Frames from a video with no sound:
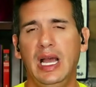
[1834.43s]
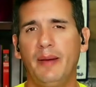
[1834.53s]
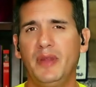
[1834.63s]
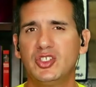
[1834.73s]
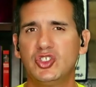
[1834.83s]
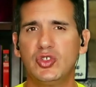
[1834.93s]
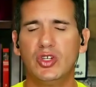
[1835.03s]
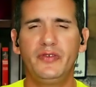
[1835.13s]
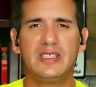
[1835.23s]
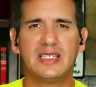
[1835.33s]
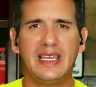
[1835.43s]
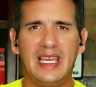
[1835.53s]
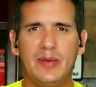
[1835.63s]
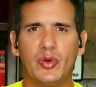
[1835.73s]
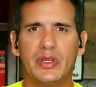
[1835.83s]
I'm not sure if he's a
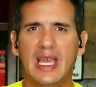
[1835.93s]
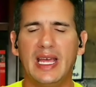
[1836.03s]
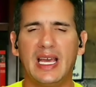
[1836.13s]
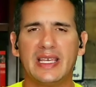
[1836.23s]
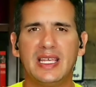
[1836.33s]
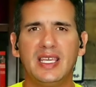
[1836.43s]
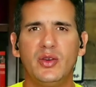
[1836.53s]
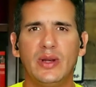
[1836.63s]
keeper yet. I think he